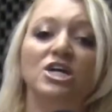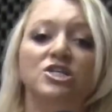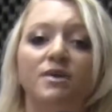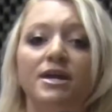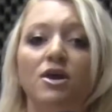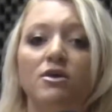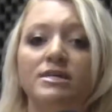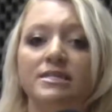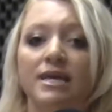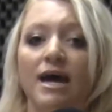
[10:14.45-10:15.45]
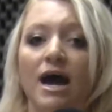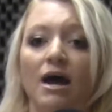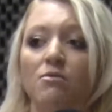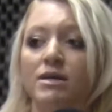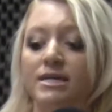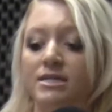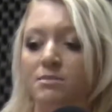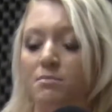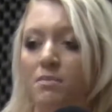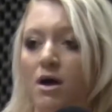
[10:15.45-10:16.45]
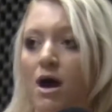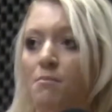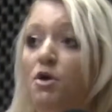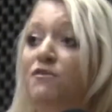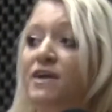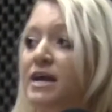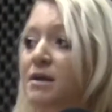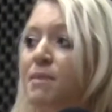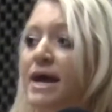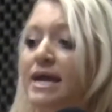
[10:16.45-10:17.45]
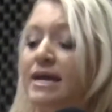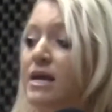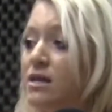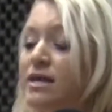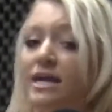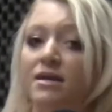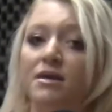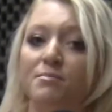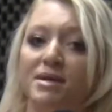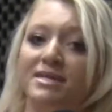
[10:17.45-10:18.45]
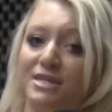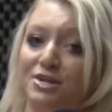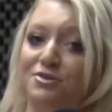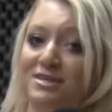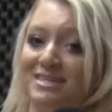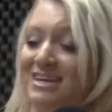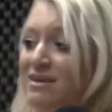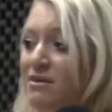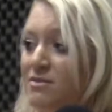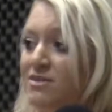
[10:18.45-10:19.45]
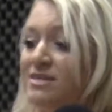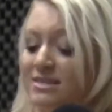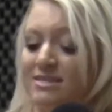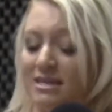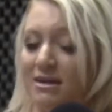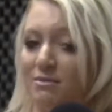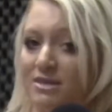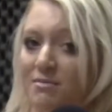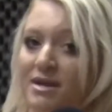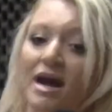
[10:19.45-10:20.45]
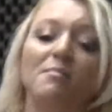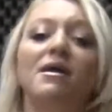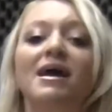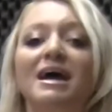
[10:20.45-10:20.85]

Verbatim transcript: So I noticed that I was uh, motivated by eating clean because I knew the date like the deadline was coming up.